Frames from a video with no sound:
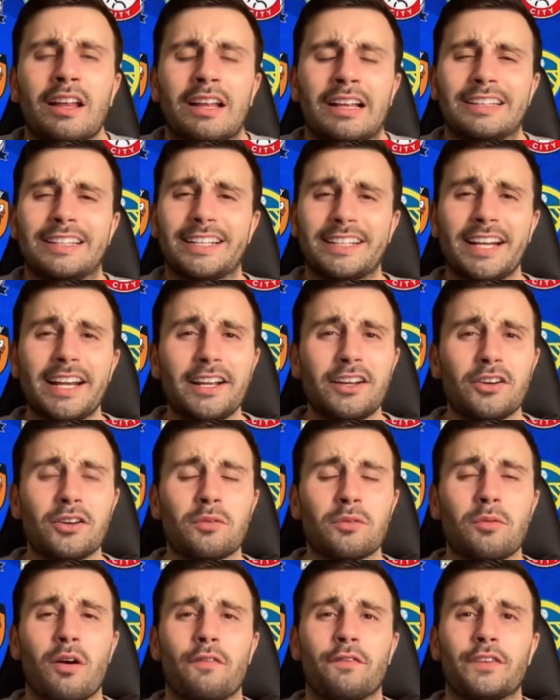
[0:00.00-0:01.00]
They take on a
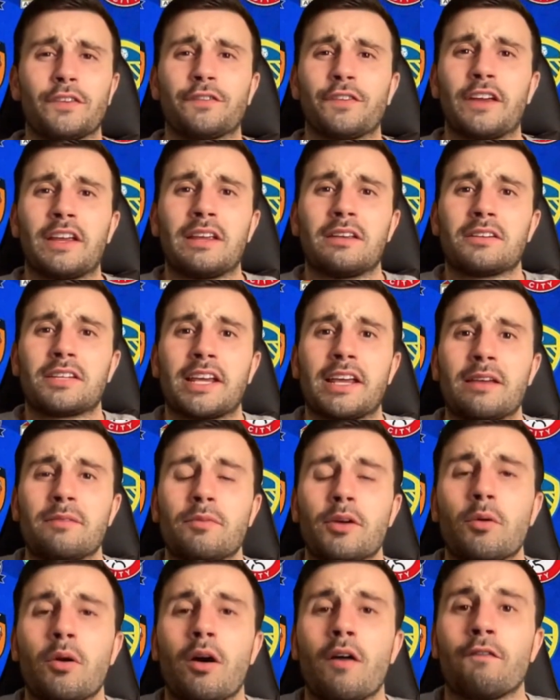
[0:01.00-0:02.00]
Watford team
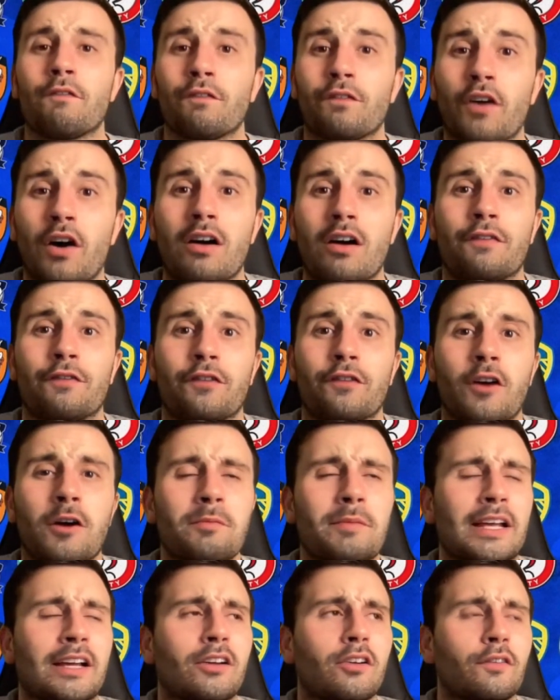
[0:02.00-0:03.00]
who are far from
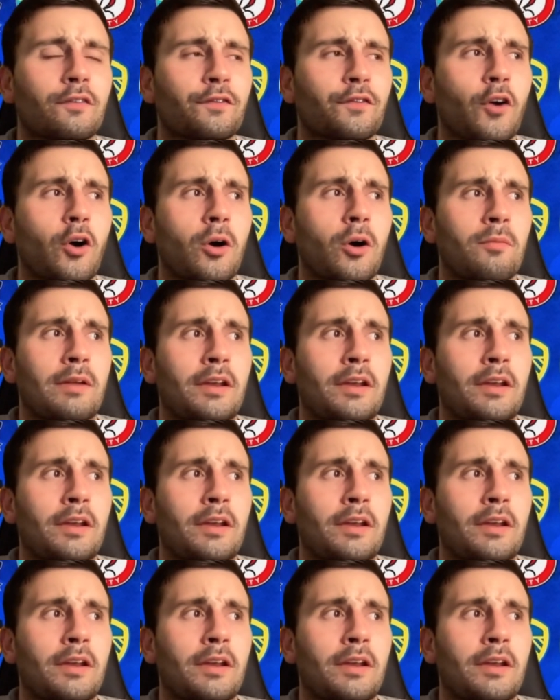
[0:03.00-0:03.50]
in good form.